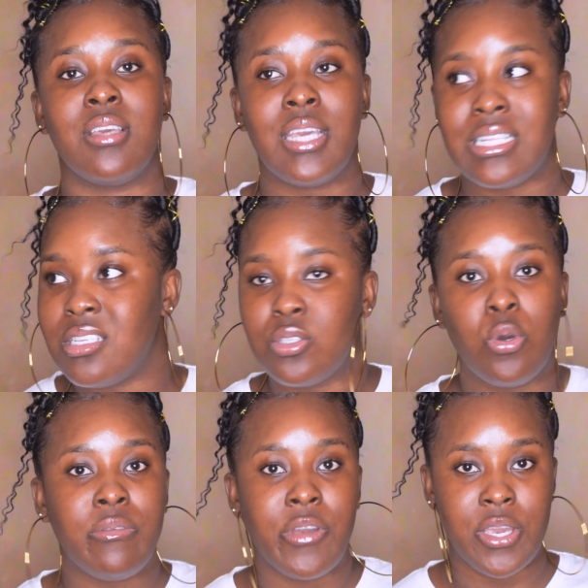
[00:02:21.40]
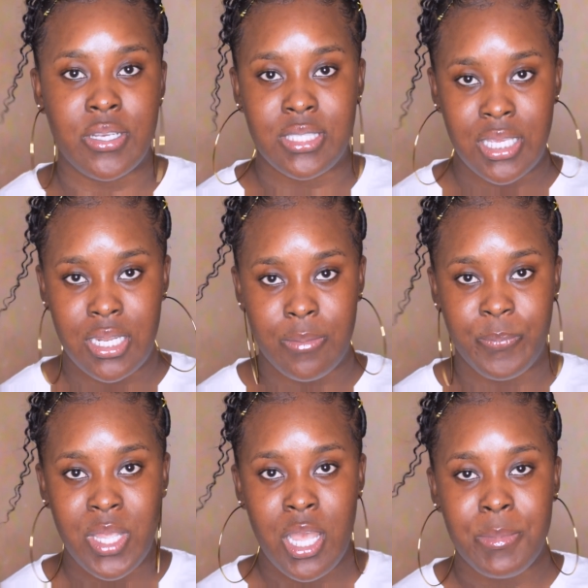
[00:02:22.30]
it is good for your skin.
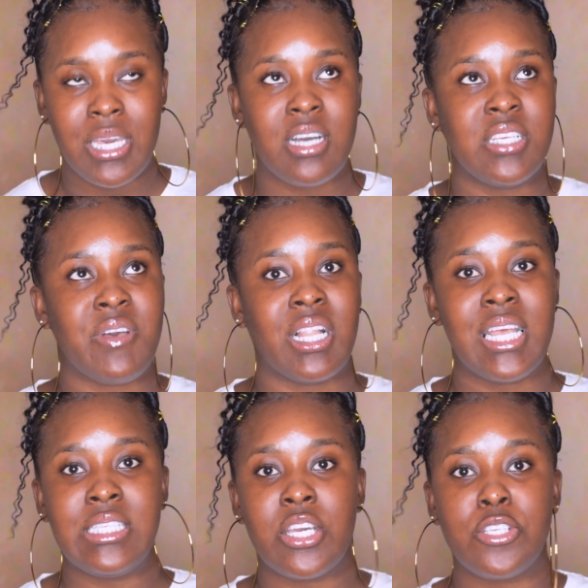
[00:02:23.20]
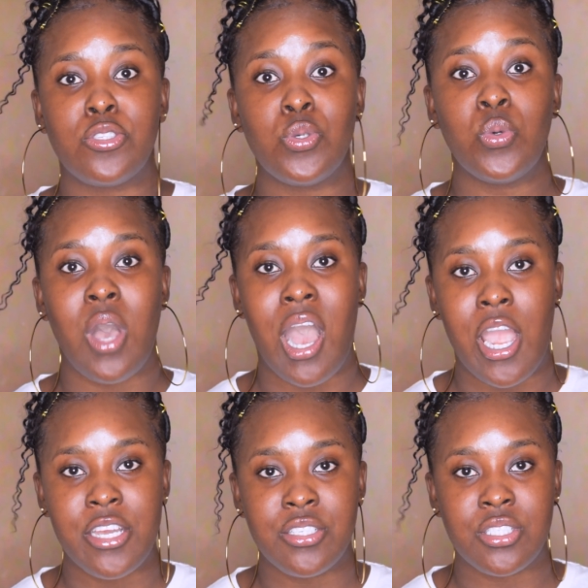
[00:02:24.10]
Because if a cleanser is too
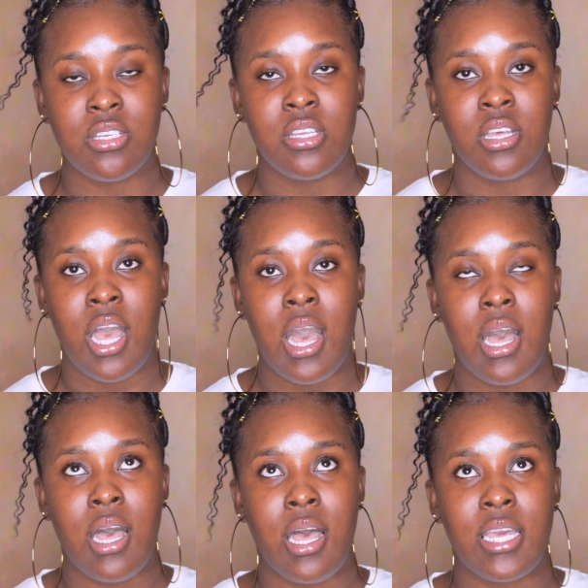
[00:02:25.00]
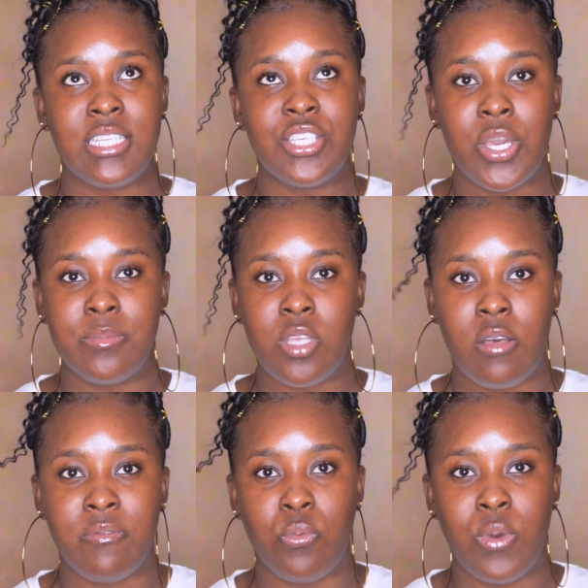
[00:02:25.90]
harsh in terms
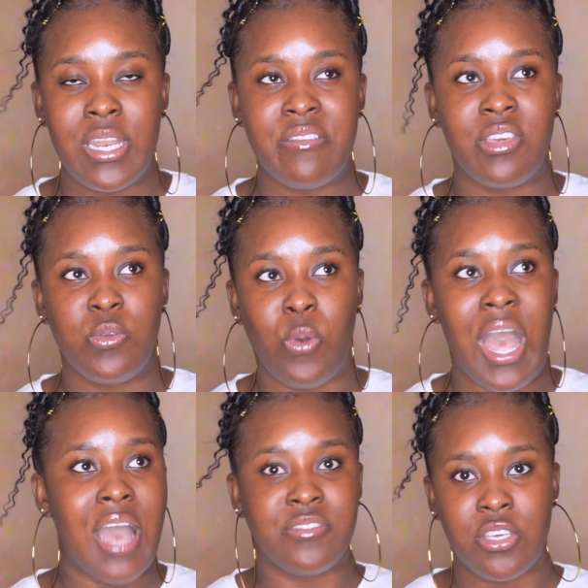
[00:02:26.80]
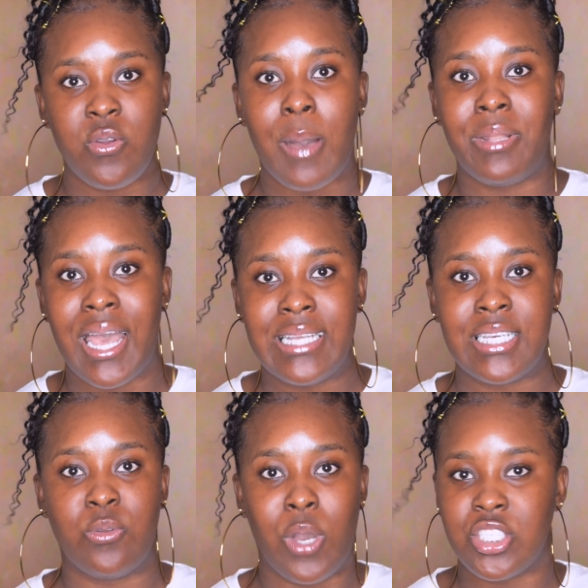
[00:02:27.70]
of whenever after you apply it
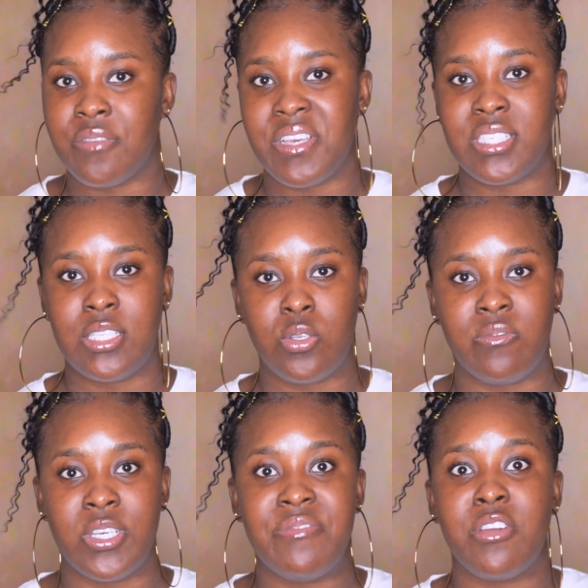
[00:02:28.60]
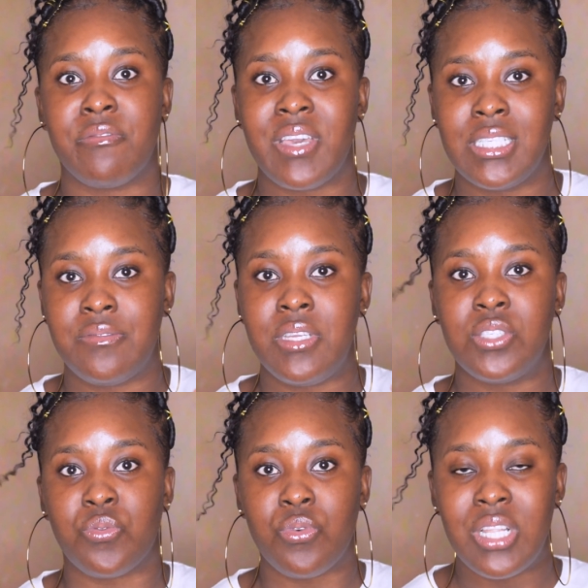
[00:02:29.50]
and wash your face and so forth, if your face
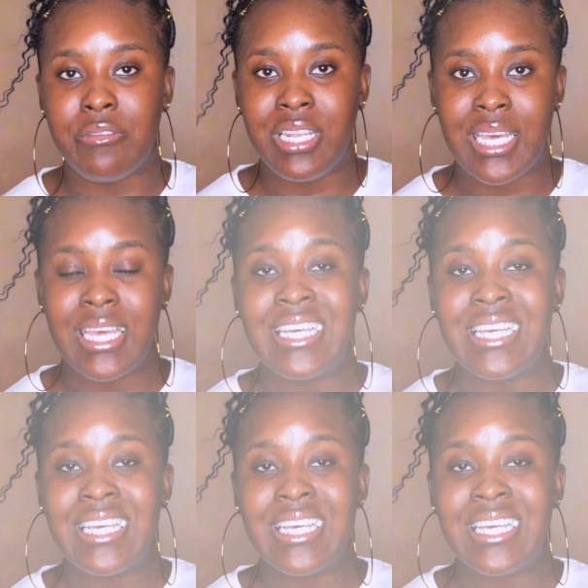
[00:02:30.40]
feels really